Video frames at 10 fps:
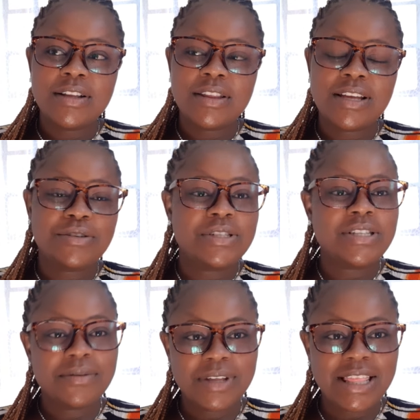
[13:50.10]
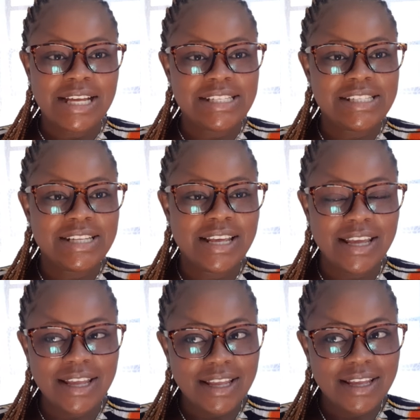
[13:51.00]
That was something that,
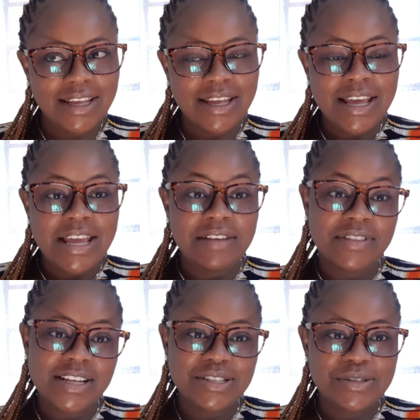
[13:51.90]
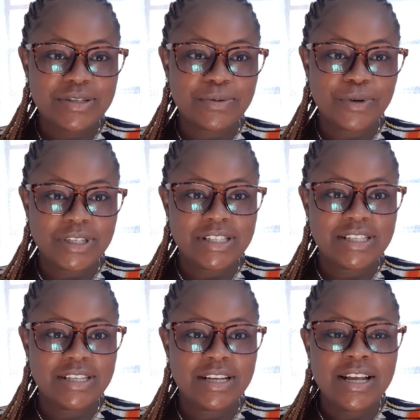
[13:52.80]
hey, if that's
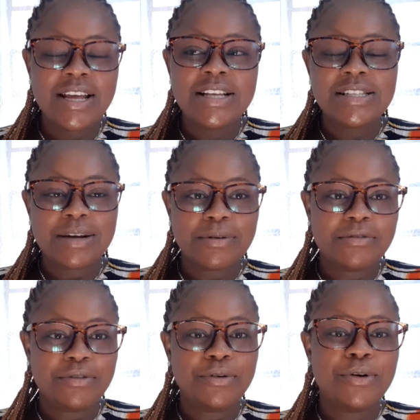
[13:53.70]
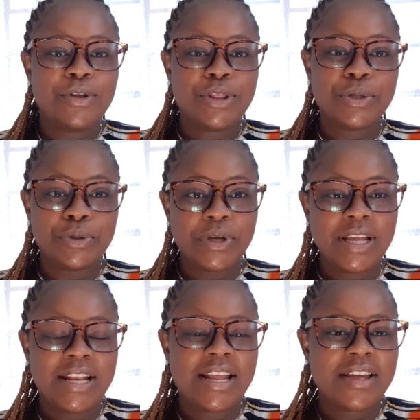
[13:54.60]
what some of you go through
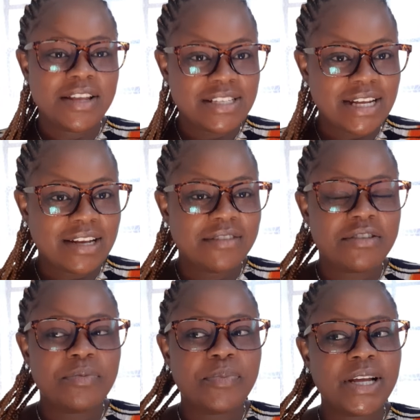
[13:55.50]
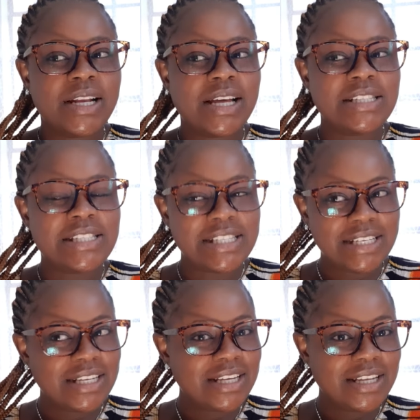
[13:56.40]
in each and every pregnancy,